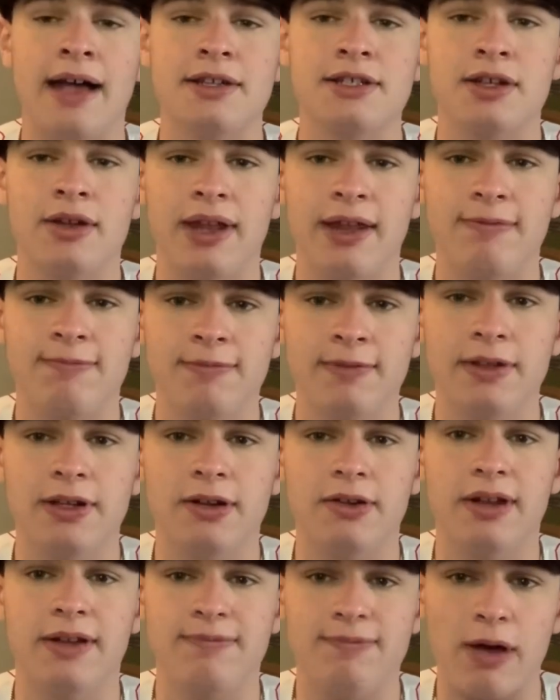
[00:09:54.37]
So they, you
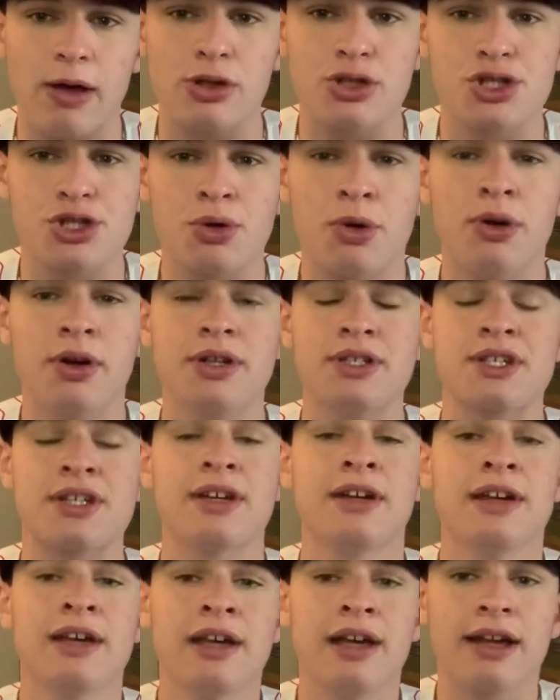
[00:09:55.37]
know, they fell short,
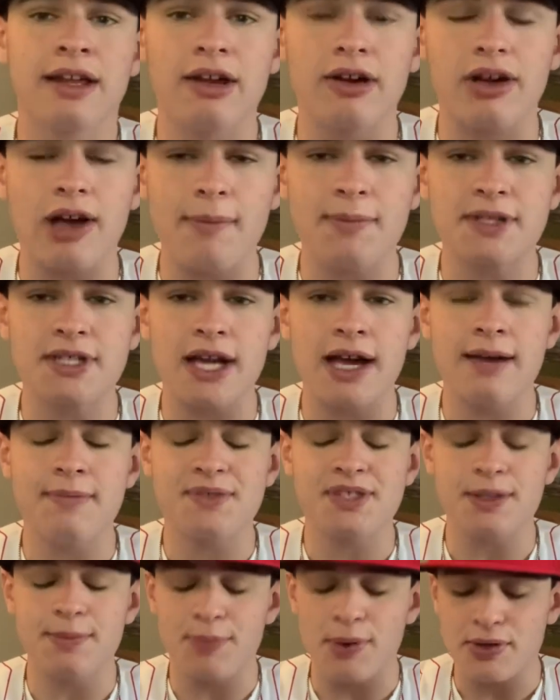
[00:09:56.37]
you know, a couple
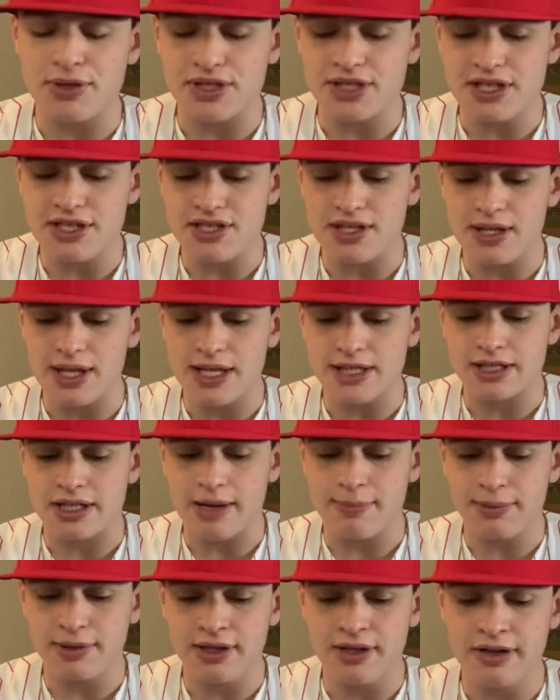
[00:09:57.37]
times in the postseason the last
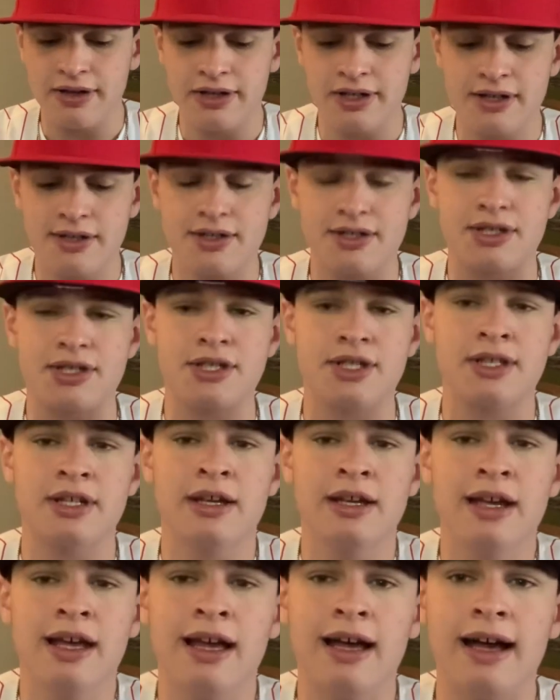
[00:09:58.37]
couple
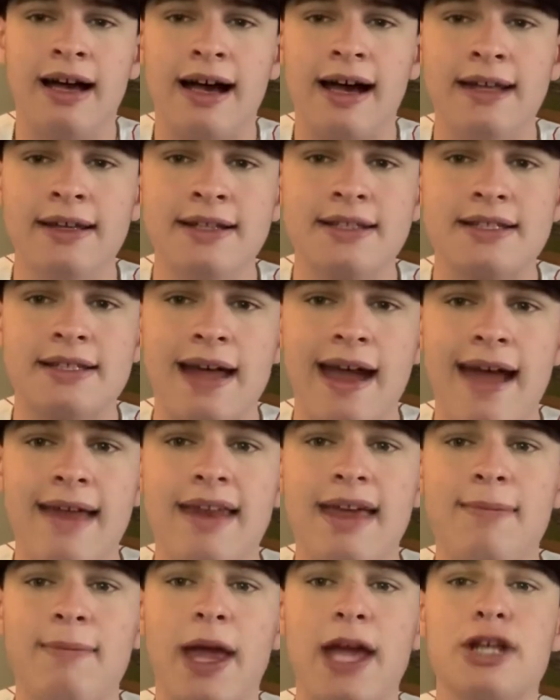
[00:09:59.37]
years. And this
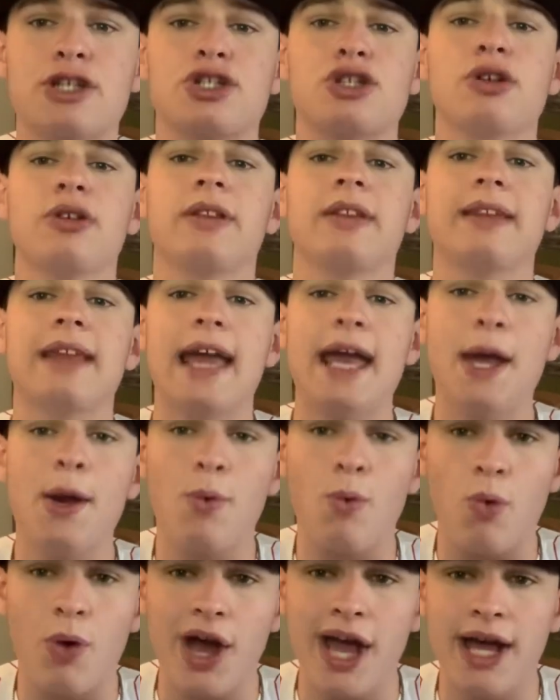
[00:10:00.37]
time they make sure that they
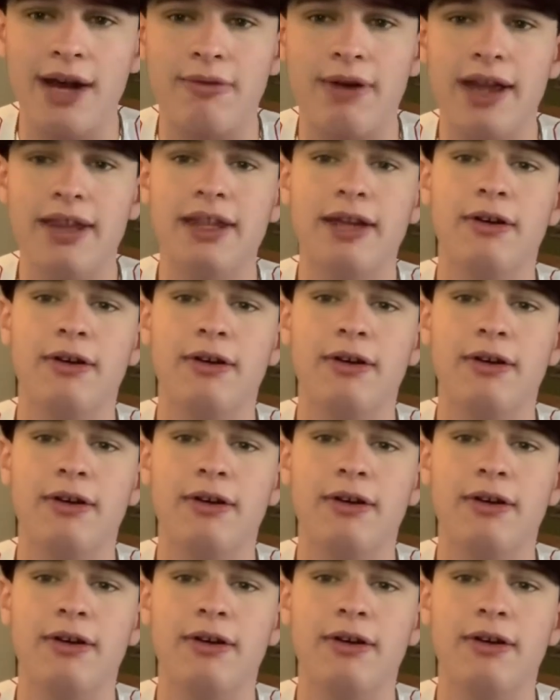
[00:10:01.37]
win, right?